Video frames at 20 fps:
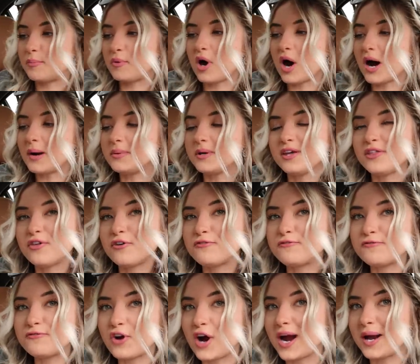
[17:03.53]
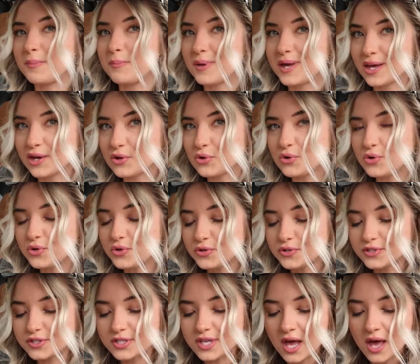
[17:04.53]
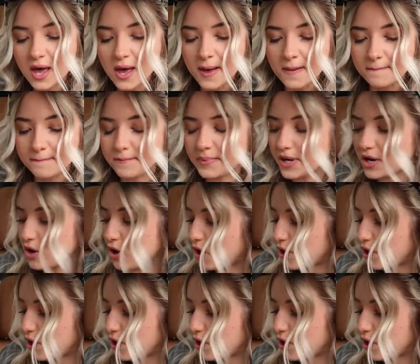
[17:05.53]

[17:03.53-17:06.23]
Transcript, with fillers: Probably the fried pickles, but